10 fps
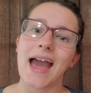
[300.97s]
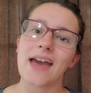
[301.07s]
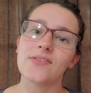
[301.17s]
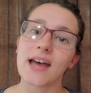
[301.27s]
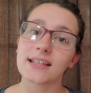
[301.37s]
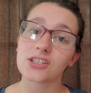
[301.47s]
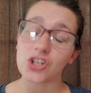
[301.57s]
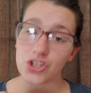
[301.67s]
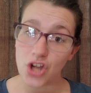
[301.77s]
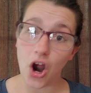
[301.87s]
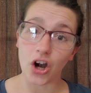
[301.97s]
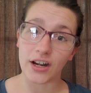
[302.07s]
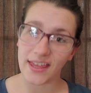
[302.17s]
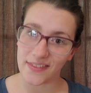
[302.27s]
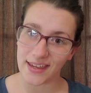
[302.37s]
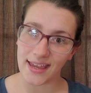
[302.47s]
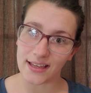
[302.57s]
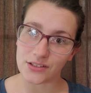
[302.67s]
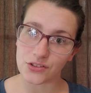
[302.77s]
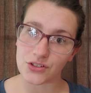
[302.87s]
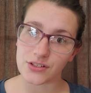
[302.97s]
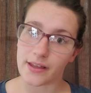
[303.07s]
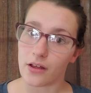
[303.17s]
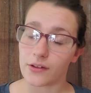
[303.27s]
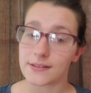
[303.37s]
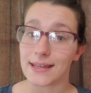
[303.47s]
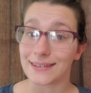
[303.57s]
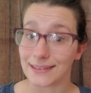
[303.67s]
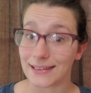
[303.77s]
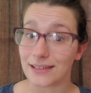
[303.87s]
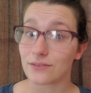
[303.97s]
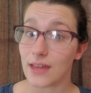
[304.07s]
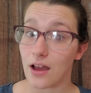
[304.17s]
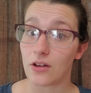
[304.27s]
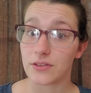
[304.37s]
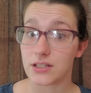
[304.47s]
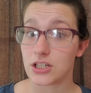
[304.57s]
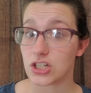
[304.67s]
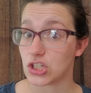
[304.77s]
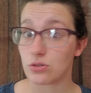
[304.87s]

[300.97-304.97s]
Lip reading: and that's to target the cancer cells and leave the healthy tissue